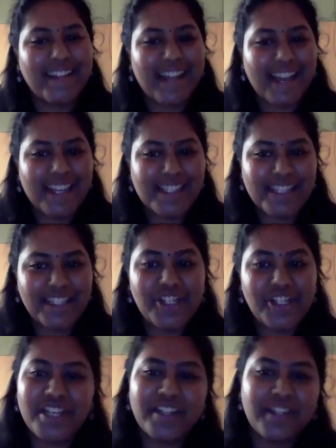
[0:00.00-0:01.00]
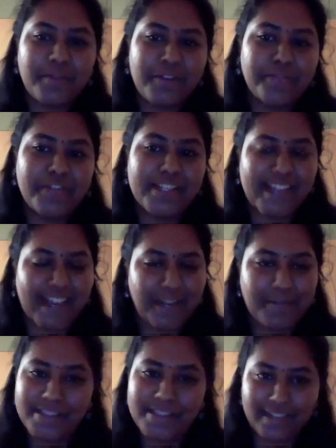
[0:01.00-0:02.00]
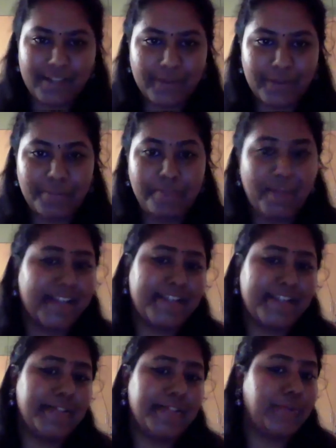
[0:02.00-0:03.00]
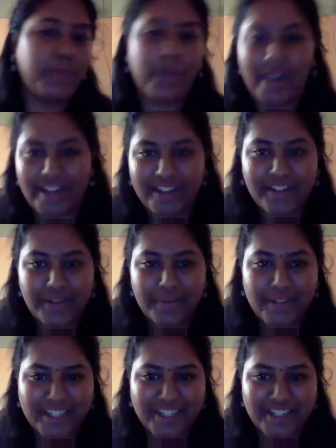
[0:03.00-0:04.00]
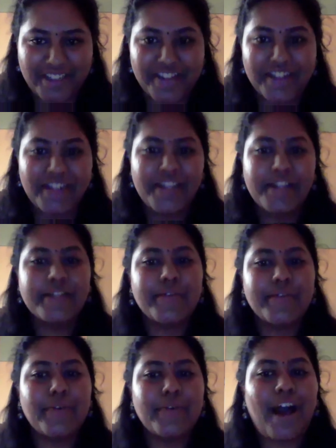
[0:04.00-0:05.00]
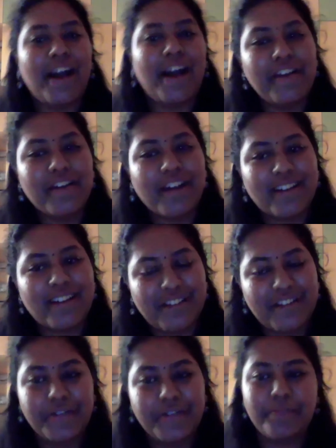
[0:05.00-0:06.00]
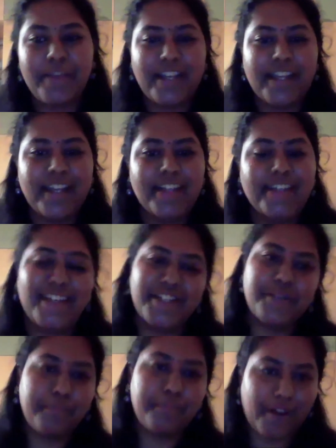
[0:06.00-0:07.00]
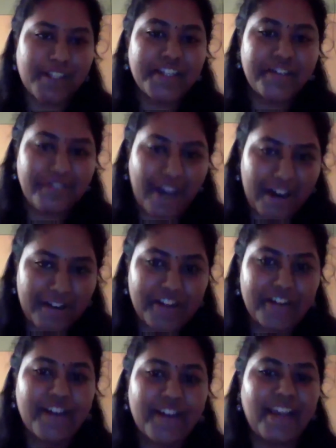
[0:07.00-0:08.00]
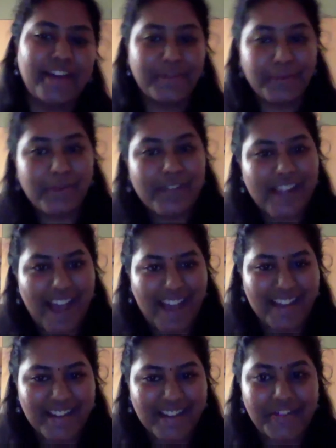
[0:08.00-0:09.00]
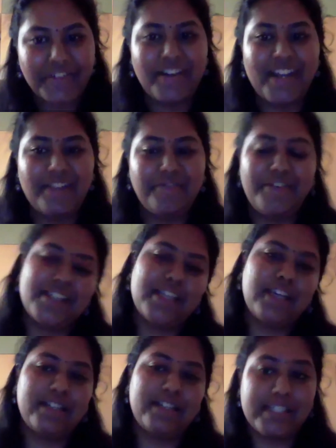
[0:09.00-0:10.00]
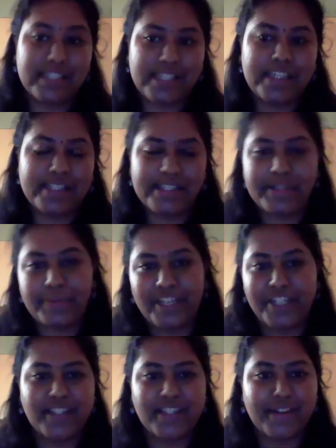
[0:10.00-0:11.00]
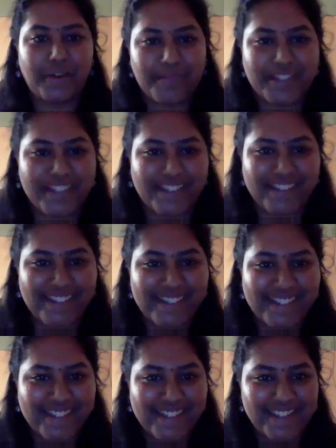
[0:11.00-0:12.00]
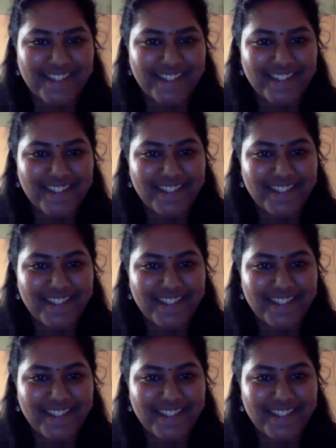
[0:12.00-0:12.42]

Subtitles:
the deadlines and the sheer number of assignments alone makes us sweat under pressure. So how do you continue to maintain such a positive outlook and a cool attitude while facing risky situations and obstacles?